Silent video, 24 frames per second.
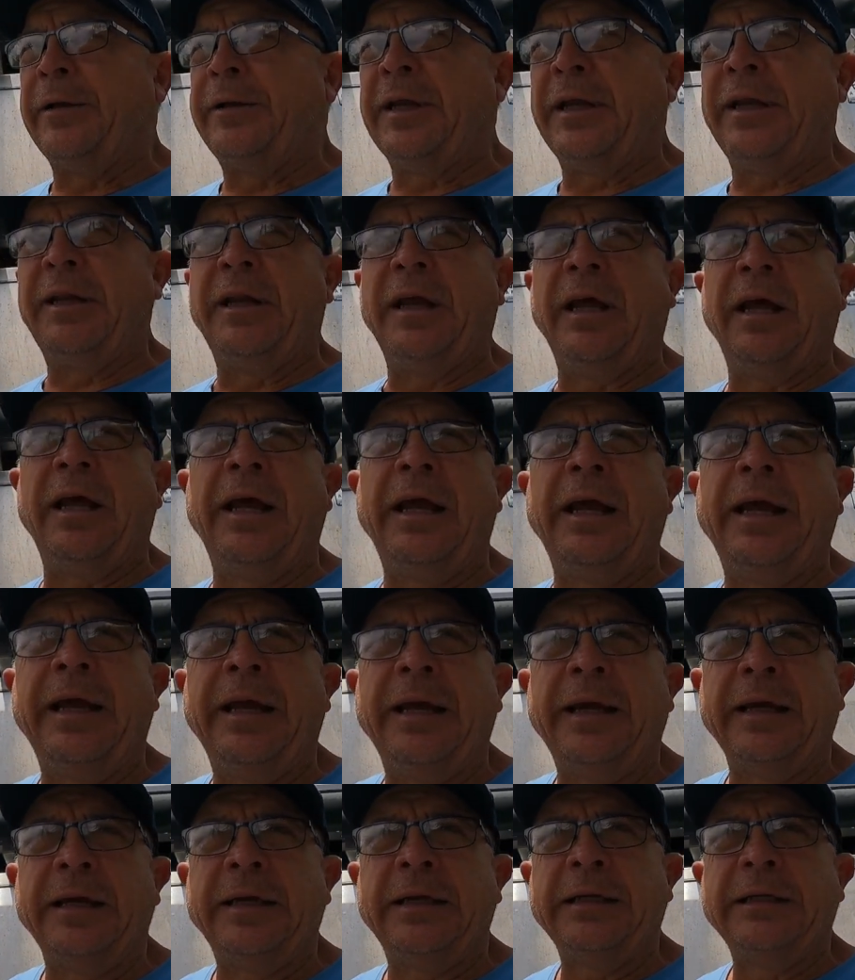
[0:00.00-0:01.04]
did
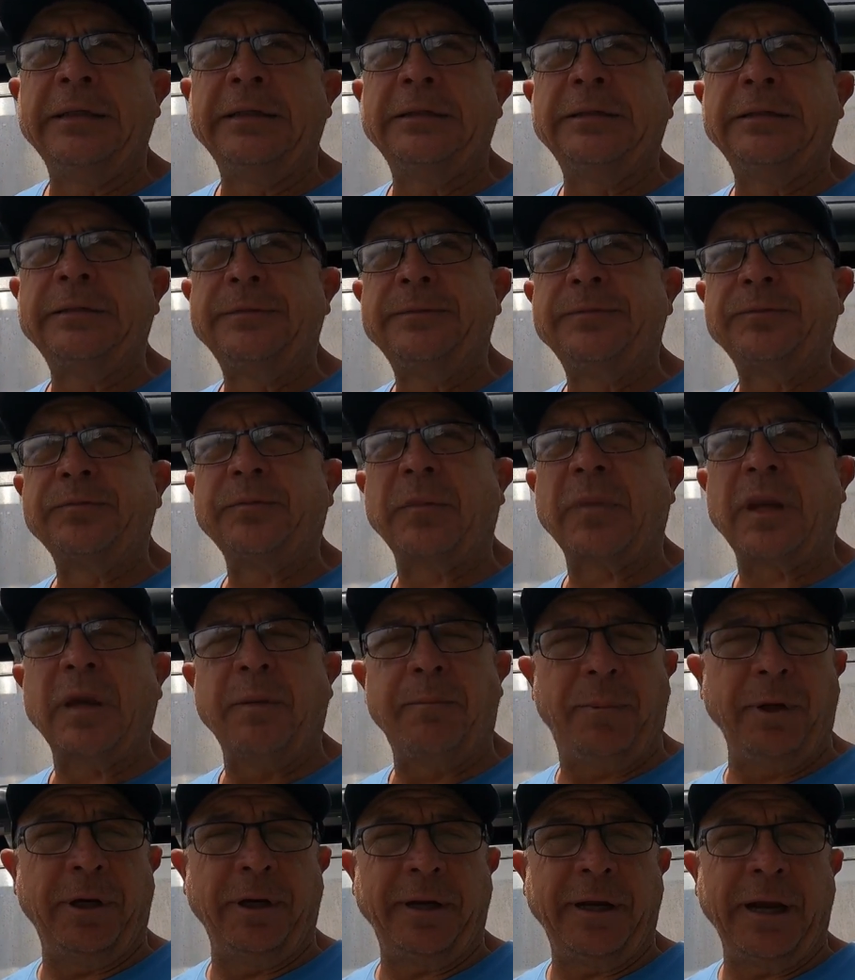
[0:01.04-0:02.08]
the
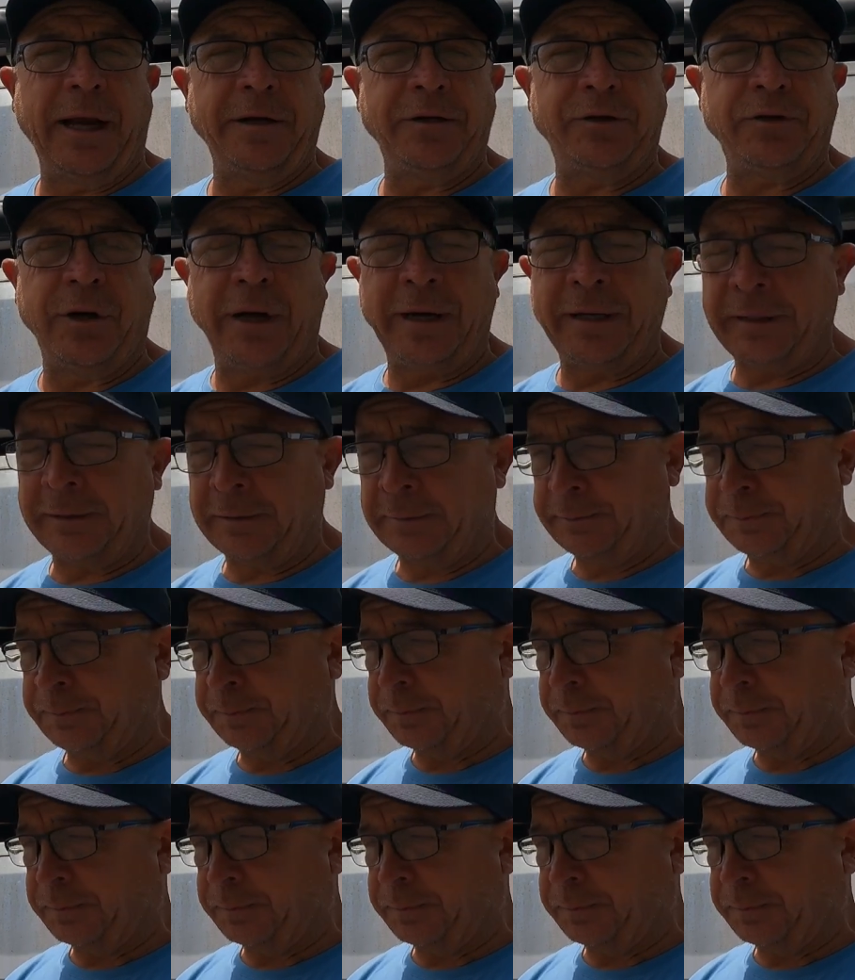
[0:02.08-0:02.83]
Billy Goat track,